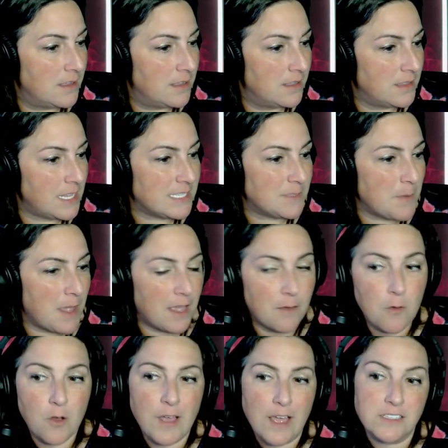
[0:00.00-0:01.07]
Less makeup.
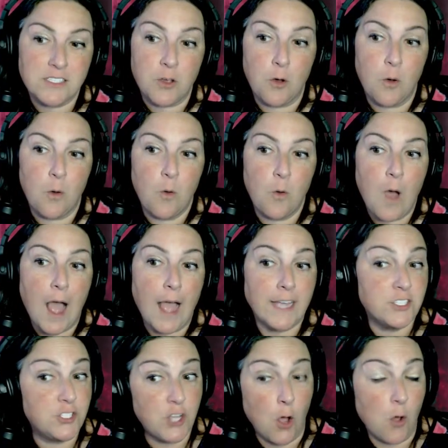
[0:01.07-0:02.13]
Okay, so I
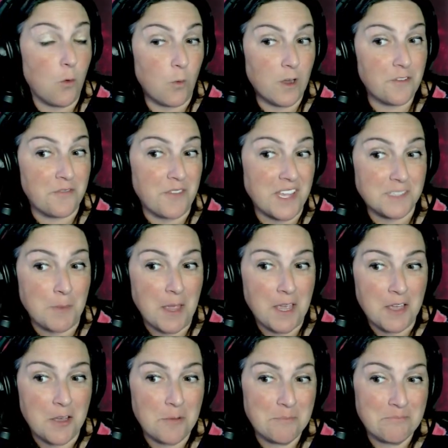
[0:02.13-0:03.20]
don't wear face
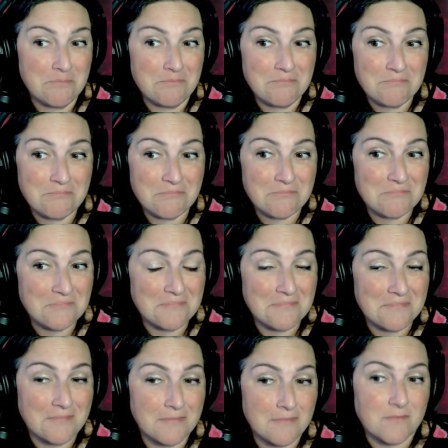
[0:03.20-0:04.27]
makeup.
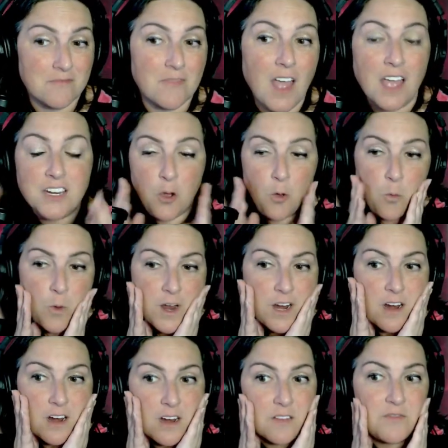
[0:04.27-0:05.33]
I don't
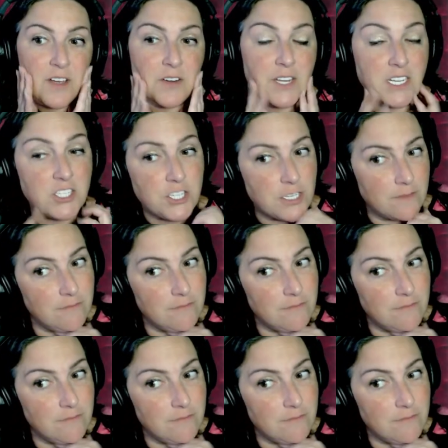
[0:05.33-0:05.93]
wear foundation.